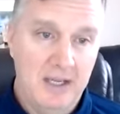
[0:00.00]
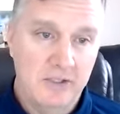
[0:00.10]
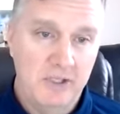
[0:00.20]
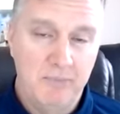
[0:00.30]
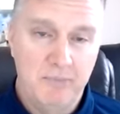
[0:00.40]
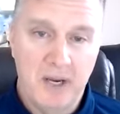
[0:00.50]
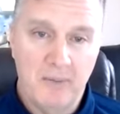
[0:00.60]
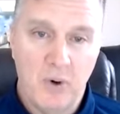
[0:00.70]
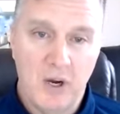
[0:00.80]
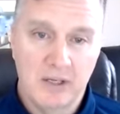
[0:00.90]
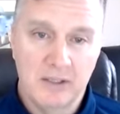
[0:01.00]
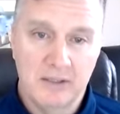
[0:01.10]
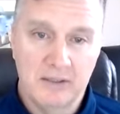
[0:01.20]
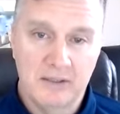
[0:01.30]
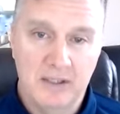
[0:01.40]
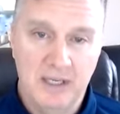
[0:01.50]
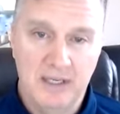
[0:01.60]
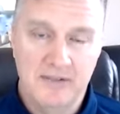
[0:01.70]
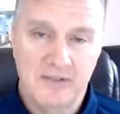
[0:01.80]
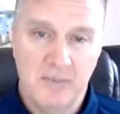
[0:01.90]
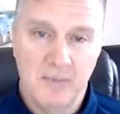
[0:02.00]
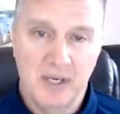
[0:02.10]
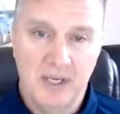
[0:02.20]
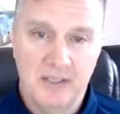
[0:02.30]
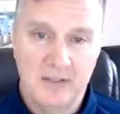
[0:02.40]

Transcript: Chief Bob Walker needed somebody